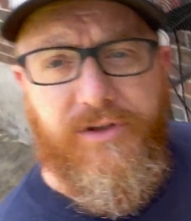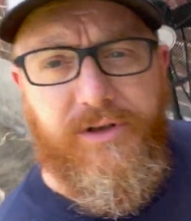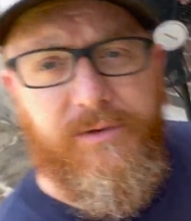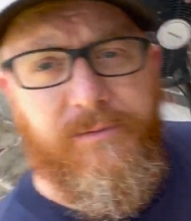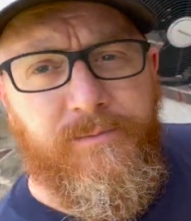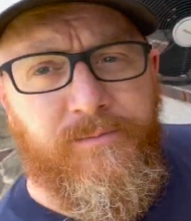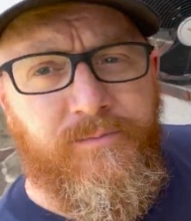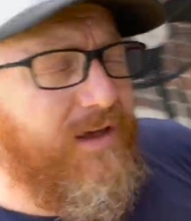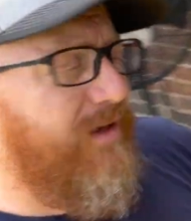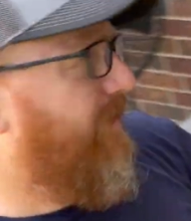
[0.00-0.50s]
And
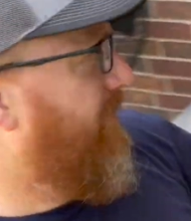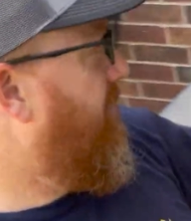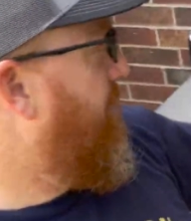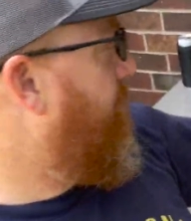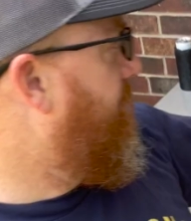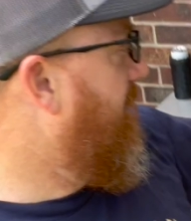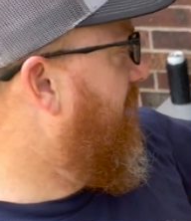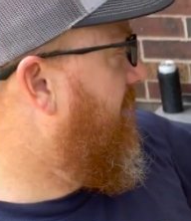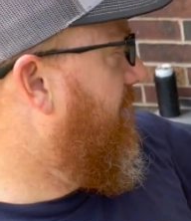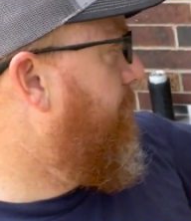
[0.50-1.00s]
I'm
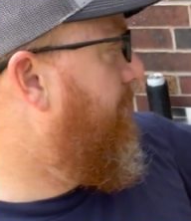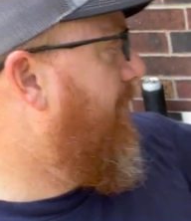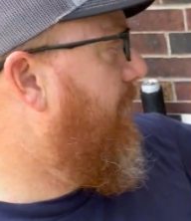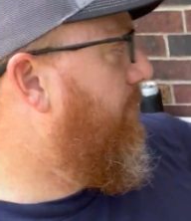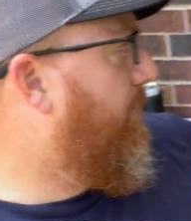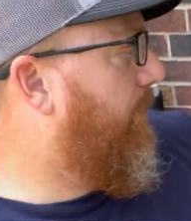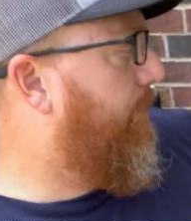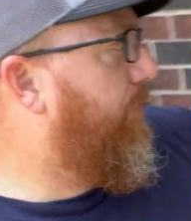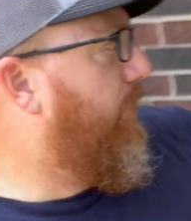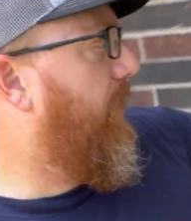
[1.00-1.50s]
thinking
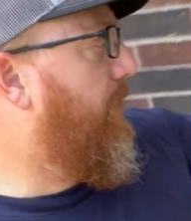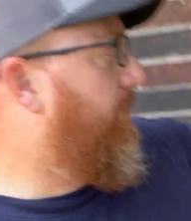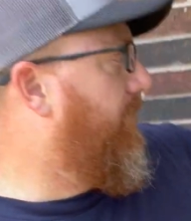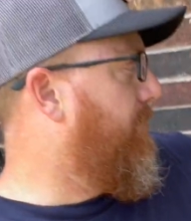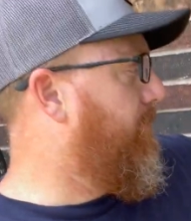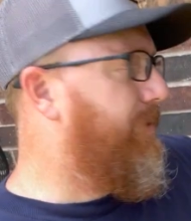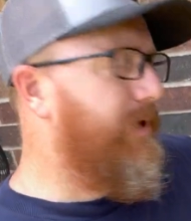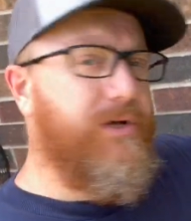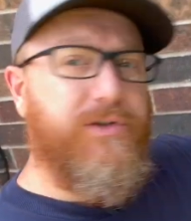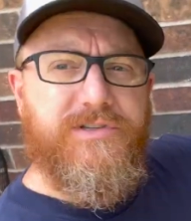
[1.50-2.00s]
about, I'll probably
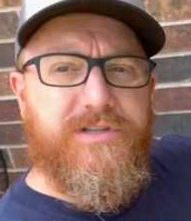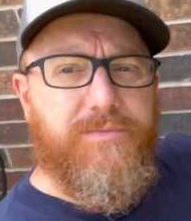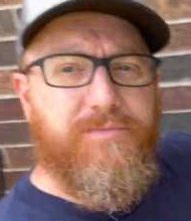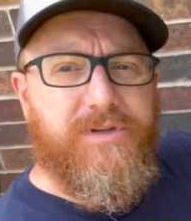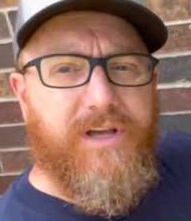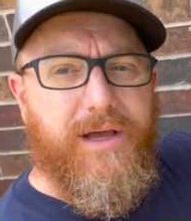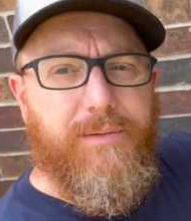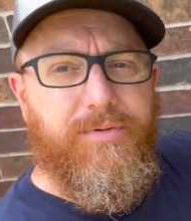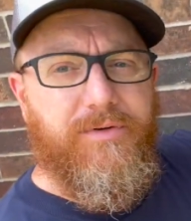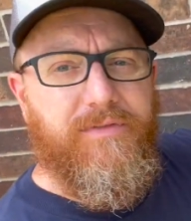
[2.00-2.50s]
build some
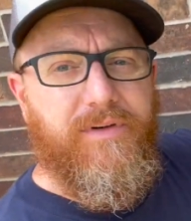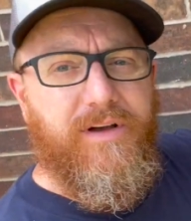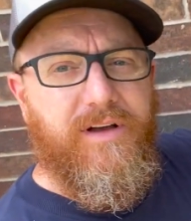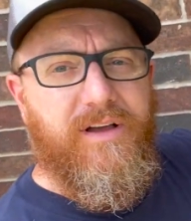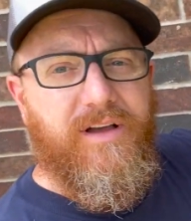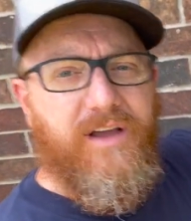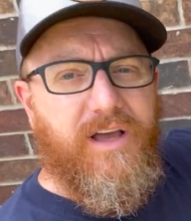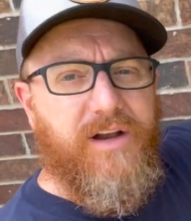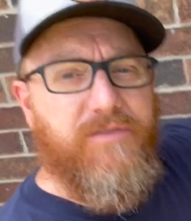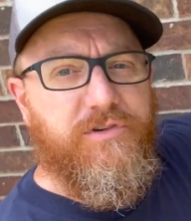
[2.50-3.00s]
type of a
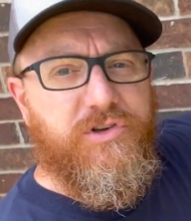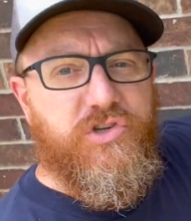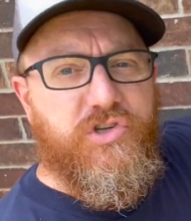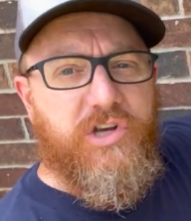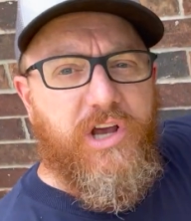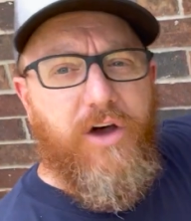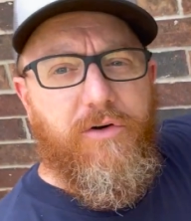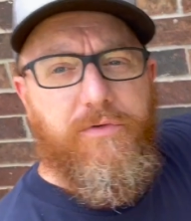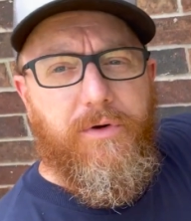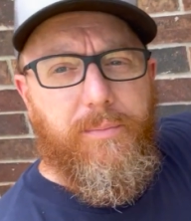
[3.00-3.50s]
kind of a
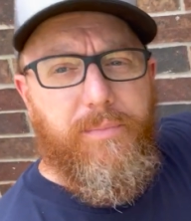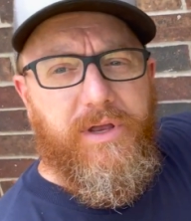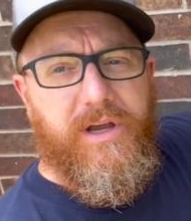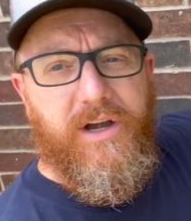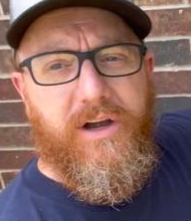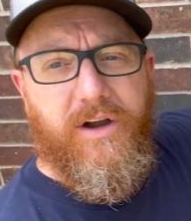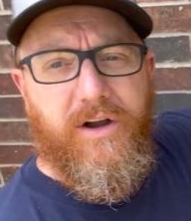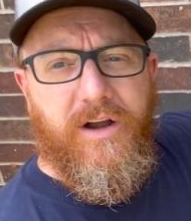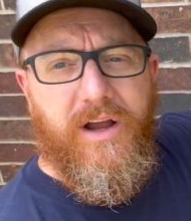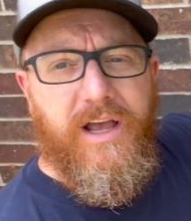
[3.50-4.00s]
shelf up
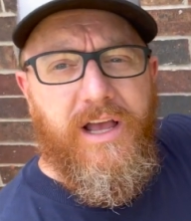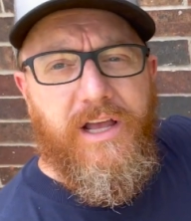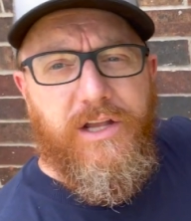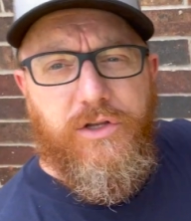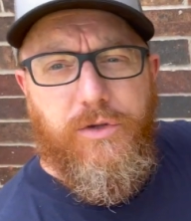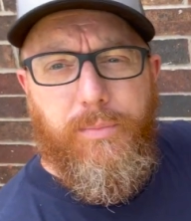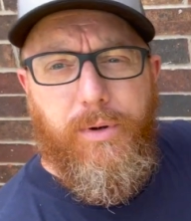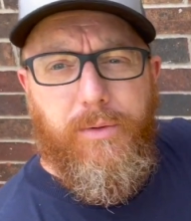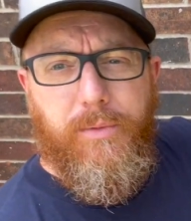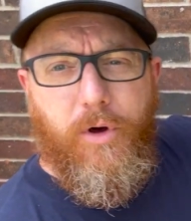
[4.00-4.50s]
here
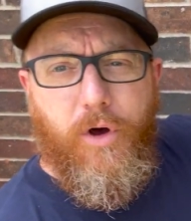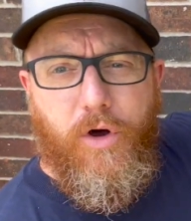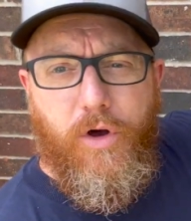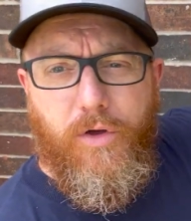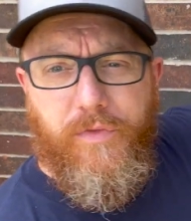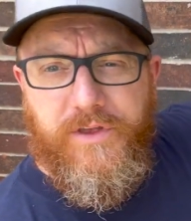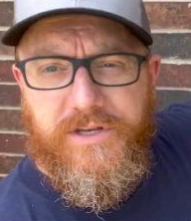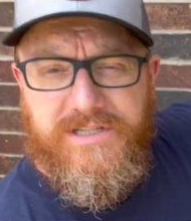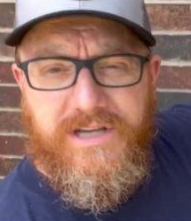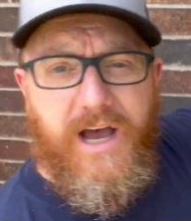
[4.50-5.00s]
to put
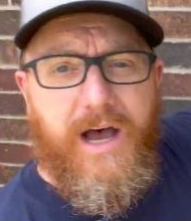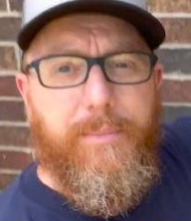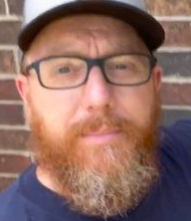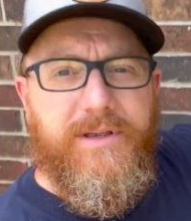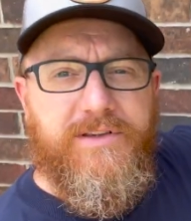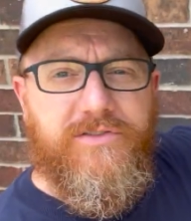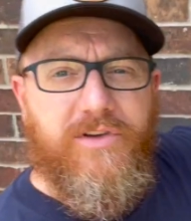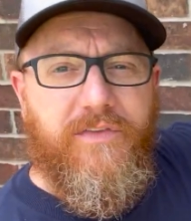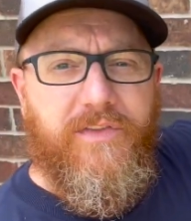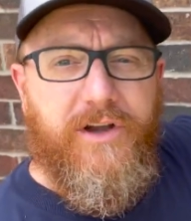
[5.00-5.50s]
all the
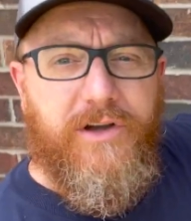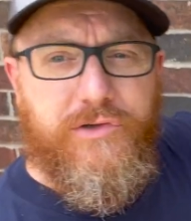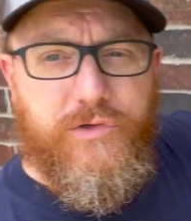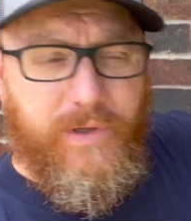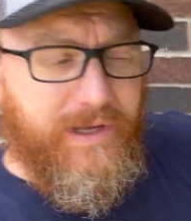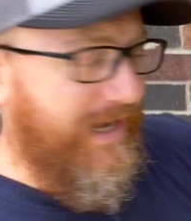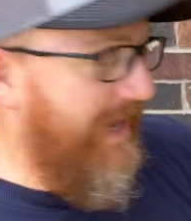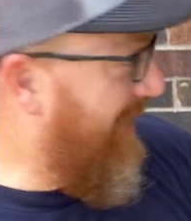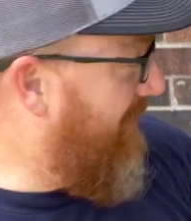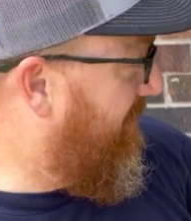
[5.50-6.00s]
toppings on there so
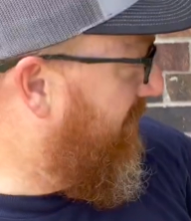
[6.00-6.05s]
I can have